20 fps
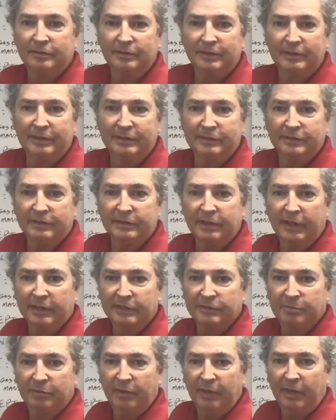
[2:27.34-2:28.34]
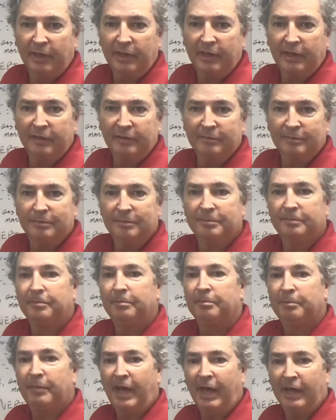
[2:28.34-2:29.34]
is the next planet
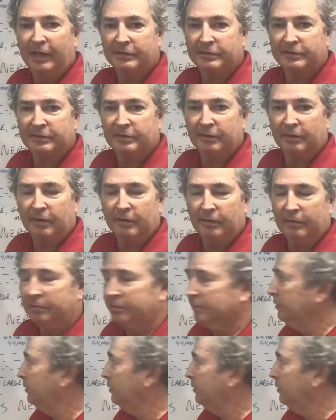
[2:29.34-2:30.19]
past Earth.